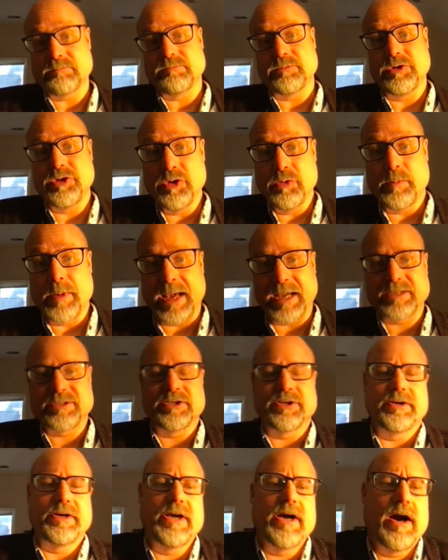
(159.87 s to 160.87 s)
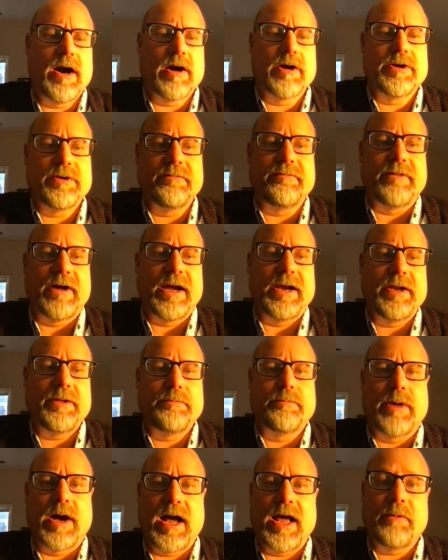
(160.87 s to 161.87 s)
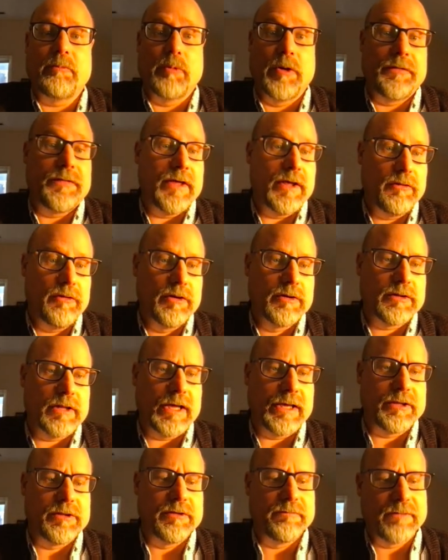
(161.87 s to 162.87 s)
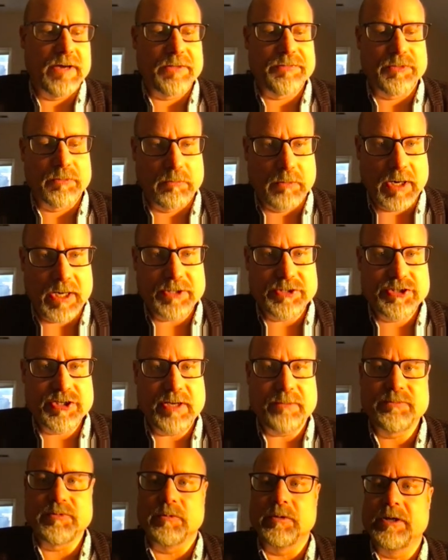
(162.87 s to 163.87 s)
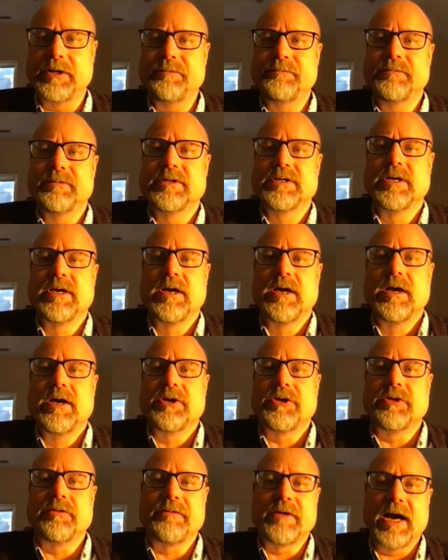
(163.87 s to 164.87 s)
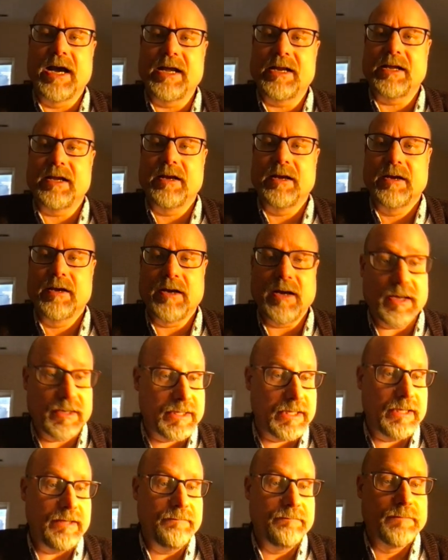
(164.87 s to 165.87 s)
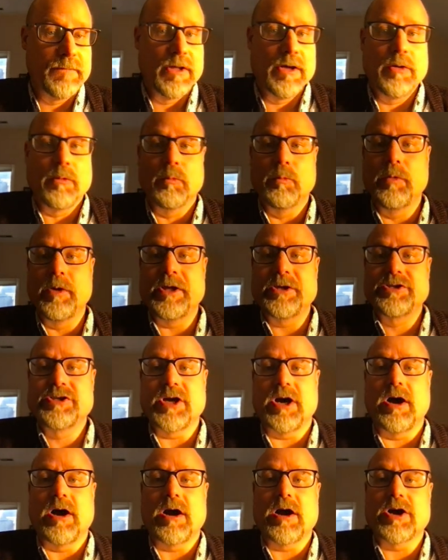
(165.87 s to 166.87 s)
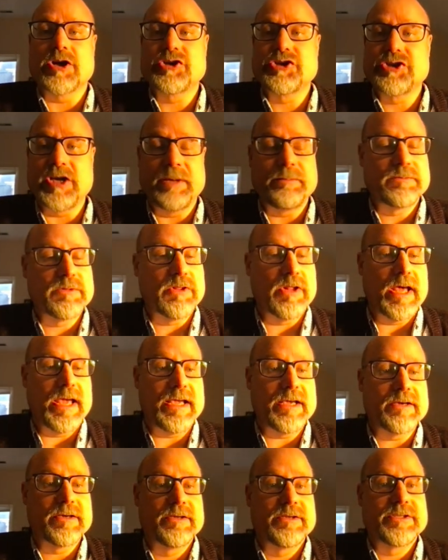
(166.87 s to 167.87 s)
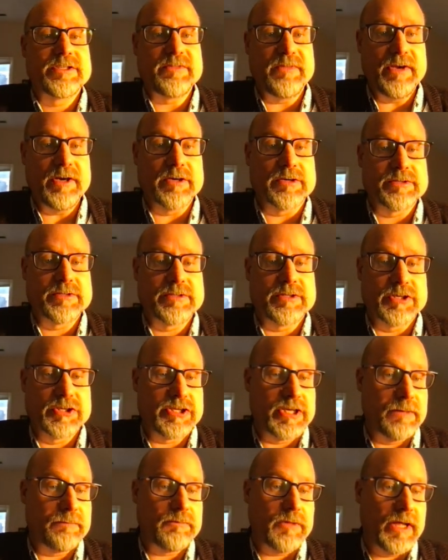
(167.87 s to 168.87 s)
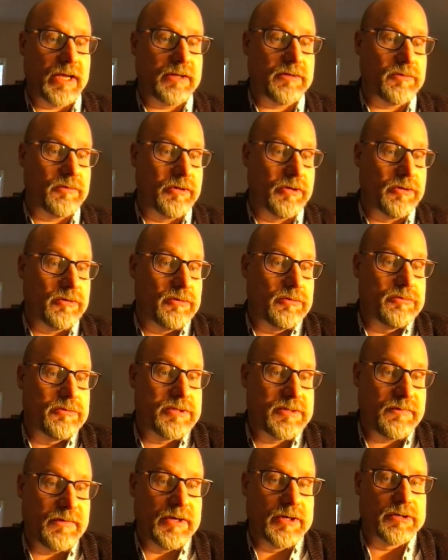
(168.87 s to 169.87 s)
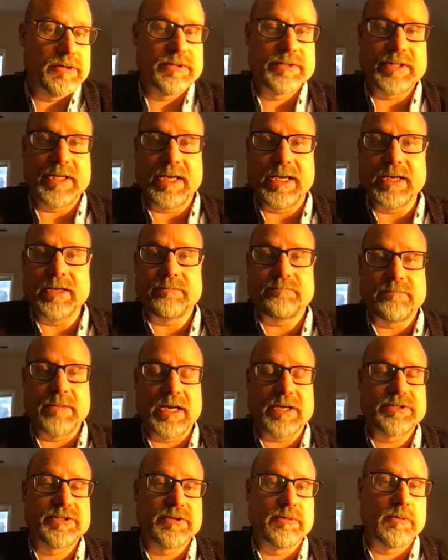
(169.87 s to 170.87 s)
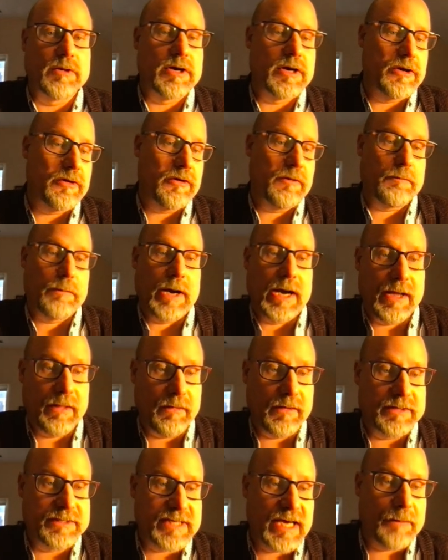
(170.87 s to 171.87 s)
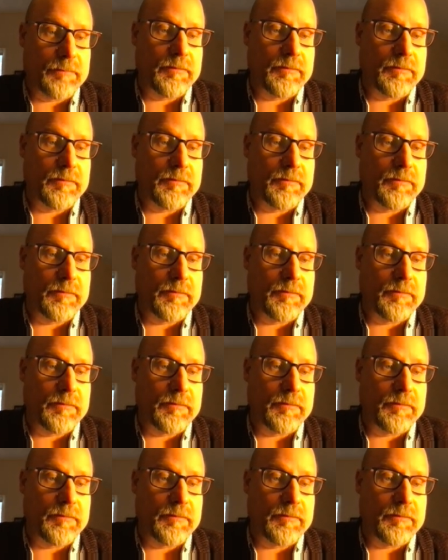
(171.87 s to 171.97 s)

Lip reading: eubacteria, are divided by what they look like. You've got the rod-shaped one. You've got cocci, which are shaped like spheres. They're shaped like little spheres. They get next to one another, pile on top